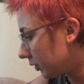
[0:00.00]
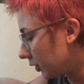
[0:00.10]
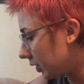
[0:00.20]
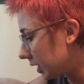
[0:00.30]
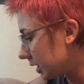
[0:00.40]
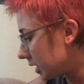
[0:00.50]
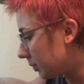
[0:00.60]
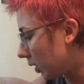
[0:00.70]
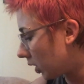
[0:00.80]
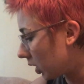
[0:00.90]
For this
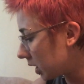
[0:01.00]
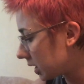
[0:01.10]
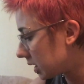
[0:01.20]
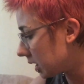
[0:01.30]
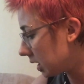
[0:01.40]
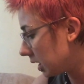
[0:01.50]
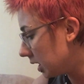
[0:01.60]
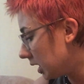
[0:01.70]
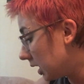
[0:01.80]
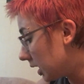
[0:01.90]
part
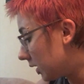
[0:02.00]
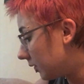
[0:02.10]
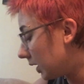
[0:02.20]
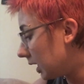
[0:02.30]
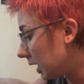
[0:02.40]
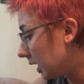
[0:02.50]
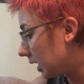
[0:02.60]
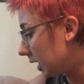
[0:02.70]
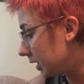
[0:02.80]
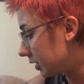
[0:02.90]
of it,
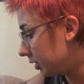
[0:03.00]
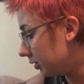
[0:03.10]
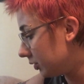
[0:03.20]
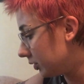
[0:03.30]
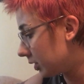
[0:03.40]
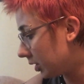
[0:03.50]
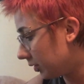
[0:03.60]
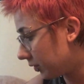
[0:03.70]
I just use,